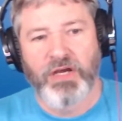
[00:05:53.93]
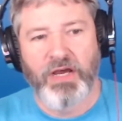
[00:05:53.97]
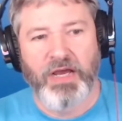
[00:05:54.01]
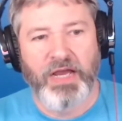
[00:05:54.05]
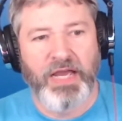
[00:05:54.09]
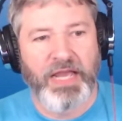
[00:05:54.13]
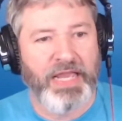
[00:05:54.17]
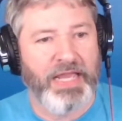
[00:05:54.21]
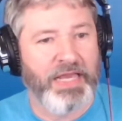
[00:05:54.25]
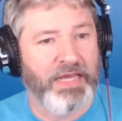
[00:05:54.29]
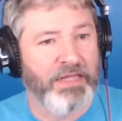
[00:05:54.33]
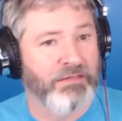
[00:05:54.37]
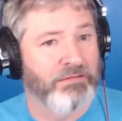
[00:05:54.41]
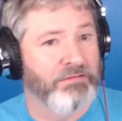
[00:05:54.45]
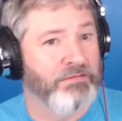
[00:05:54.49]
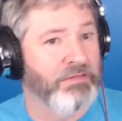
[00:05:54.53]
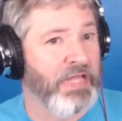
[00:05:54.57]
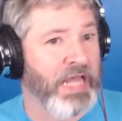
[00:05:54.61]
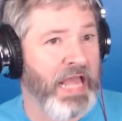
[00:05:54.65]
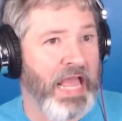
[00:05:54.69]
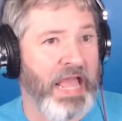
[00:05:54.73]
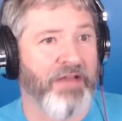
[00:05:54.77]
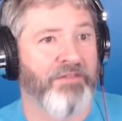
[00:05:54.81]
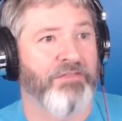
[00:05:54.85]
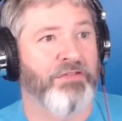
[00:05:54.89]
and
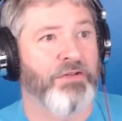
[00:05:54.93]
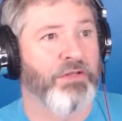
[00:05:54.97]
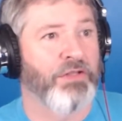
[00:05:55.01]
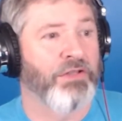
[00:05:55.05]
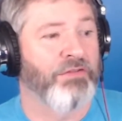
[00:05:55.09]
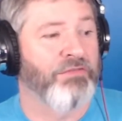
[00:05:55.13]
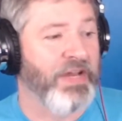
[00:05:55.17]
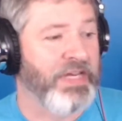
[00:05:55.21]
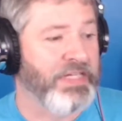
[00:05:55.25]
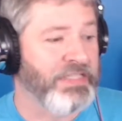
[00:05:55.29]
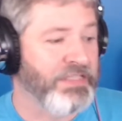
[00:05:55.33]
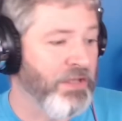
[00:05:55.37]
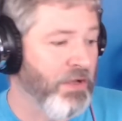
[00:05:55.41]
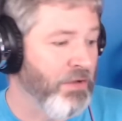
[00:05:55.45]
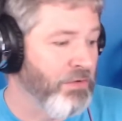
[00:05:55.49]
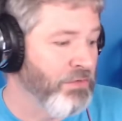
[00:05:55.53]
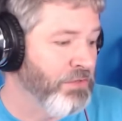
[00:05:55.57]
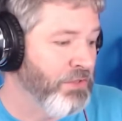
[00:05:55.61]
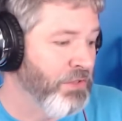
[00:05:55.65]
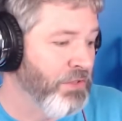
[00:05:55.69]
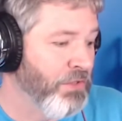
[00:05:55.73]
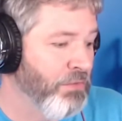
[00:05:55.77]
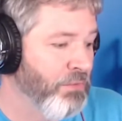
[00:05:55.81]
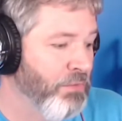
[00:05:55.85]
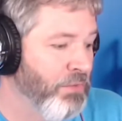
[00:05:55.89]
have it on the device.
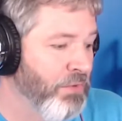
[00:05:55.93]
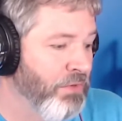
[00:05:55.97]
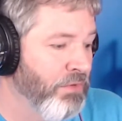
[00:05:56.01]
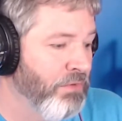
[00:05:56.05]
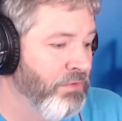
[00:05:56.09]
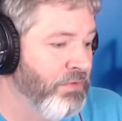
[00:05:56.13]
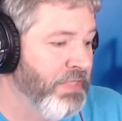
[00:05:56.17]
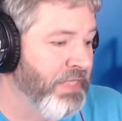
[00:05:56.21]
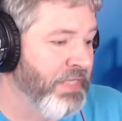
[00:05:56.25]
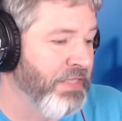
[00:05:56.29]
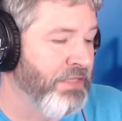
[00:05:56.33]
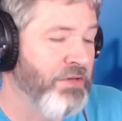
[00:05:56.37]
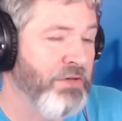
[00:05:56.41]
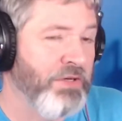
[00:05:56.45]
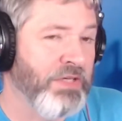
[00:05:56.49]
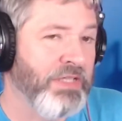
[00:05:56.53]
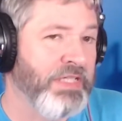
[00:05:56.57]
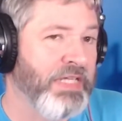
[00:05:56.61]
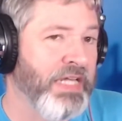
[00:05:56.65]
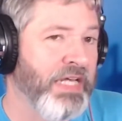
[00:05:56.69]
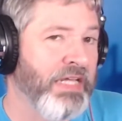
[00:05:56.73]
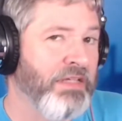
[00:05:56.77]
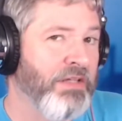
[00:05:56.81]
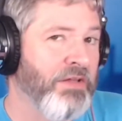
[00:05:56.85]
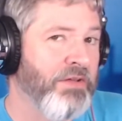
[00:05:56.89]
Also, you can
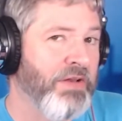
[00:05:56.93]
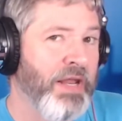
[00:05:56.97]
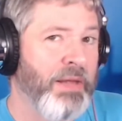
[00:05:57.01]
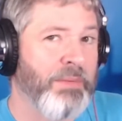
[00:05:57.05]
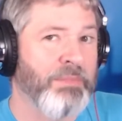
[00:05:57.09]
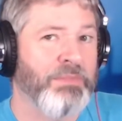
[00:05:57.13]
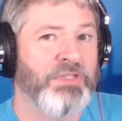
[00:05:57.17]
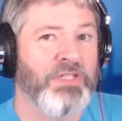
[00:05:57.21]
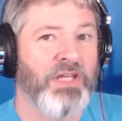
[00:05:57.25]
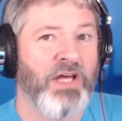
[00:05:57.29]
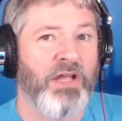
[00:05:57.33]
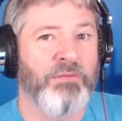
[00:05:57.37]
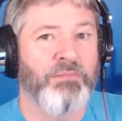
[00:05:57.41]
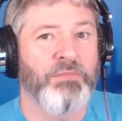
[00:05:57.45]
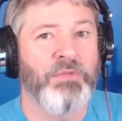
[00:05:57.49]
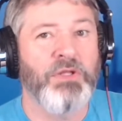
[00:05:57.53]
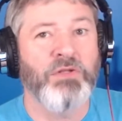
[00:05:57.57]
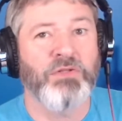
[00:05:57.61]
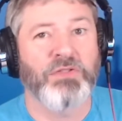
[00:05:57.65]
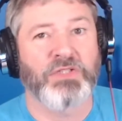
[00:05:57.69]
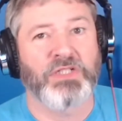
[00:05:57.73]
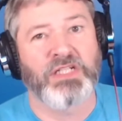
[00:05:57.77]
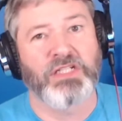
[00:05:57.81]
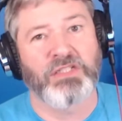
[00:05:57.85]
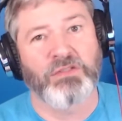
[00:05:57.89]
download Amazon
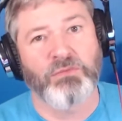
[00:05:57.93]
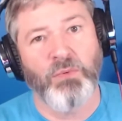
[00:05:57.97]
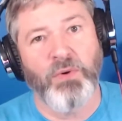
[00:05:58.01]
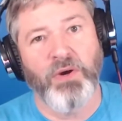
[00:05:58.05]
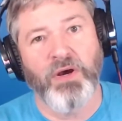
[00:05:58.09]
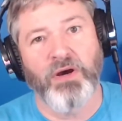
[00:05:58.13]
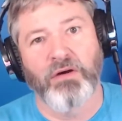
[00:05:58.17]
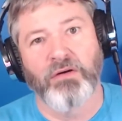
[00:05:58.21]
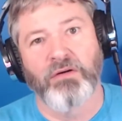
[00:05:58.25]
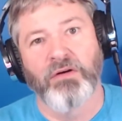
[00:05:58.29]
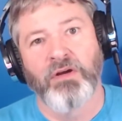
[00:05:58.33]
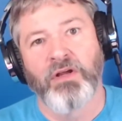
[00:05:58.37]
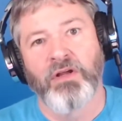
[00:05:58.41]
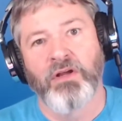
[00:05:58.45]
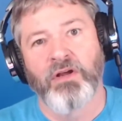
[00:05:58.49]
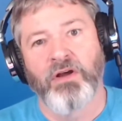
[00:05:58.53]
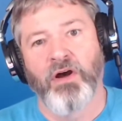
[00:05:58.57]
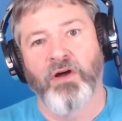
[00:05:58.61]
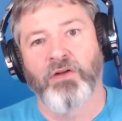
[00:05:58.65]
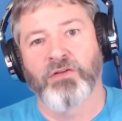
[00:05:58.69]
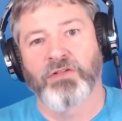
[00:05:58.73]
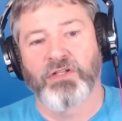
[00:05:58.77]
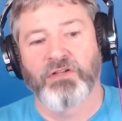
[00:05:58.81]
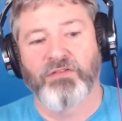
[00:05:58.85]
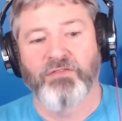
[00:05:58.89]
Music as well
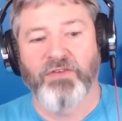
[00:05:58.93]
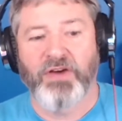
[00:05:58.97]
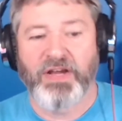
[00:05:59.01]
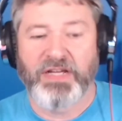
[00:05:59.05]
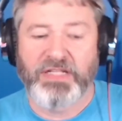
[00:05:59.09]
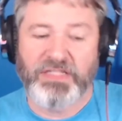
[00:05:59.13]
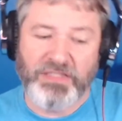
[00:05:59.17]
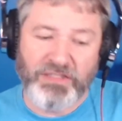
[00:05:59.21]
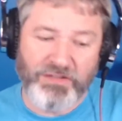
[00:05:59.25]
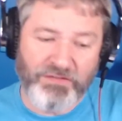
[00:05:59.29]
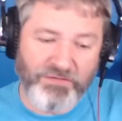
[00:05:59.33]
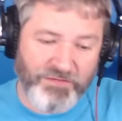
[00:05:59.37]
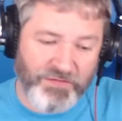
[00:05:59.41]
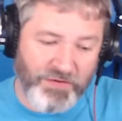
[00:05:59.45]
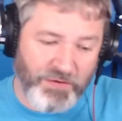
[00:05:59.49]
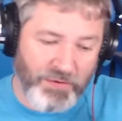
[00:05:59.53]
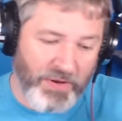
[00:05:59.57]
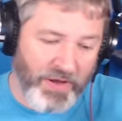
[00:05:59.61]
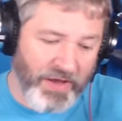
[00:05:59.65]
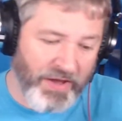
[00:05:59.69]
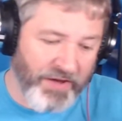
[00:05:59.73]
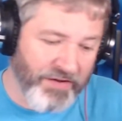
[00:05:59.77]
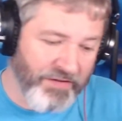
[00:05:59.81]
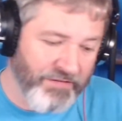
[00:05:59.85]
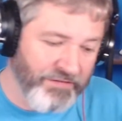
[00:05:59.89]
on the device. If
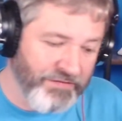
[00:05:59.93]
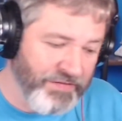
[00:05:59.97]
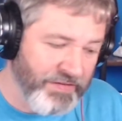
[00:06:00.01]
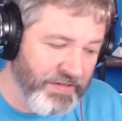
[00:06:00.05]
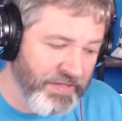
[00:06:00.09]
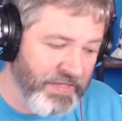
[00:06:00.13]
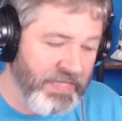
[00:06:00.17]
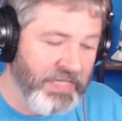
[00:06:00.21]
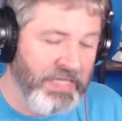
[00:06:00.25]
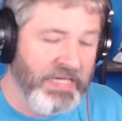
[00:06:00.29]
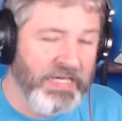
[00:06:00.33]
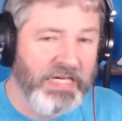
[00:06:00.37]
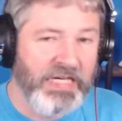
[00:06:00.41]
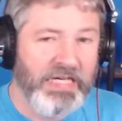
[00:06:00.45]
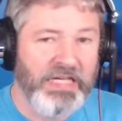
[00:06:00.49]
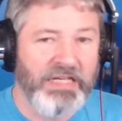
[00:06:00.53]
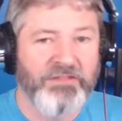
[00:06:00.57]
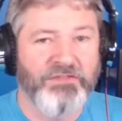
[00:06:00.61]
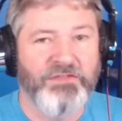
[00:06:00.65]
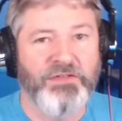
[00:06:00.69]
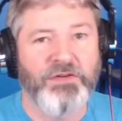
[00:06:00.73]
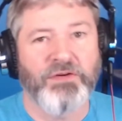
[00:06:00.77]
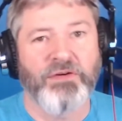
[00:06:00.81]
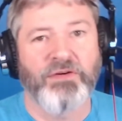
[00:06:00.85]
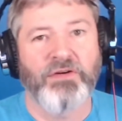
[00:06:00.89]

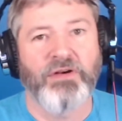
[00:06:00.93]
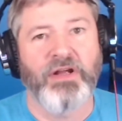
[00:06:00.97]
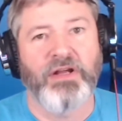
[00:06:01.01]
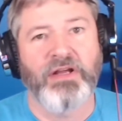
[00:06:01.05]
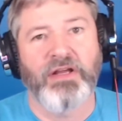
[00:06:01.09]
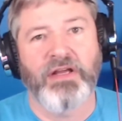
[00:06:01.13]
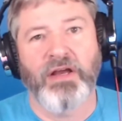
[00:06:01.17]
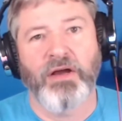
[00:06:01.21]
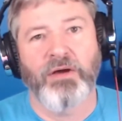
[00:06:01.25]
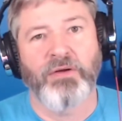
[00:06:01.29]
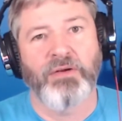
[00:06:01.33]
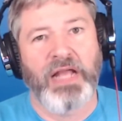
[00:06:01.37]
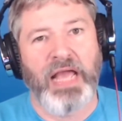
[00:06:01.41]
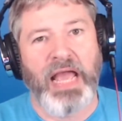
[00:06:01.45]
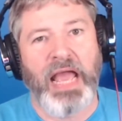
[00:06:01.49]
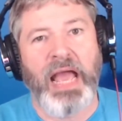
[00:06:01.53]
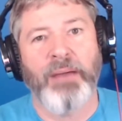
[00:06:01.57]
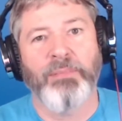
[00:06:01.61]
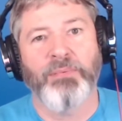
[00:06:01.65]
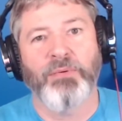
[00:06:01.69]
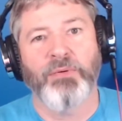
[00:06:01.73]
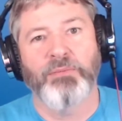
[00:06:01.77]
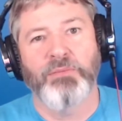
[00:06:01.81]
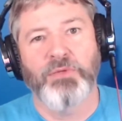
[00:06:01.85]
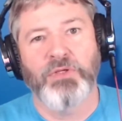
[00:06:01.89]
you're on an
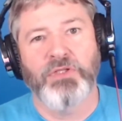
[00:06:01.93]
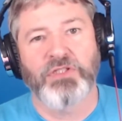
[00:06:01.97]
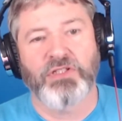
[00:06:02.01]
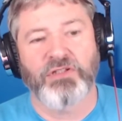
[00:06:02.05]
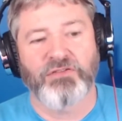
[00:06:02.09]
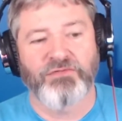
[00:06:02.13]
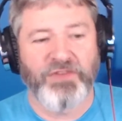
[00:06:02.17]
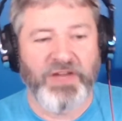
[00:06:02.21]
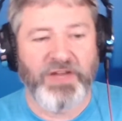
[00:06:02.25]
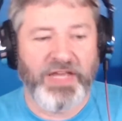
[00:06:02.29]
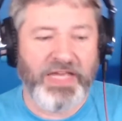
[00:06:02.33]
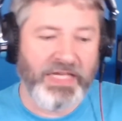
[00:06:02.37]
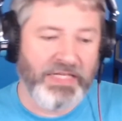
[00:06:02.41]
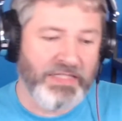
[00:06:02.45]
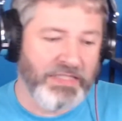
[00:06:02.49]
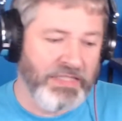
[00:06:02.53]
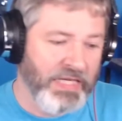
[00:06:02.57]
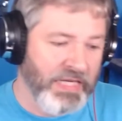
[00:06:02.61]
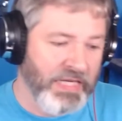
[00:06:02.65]
Apple Music fan,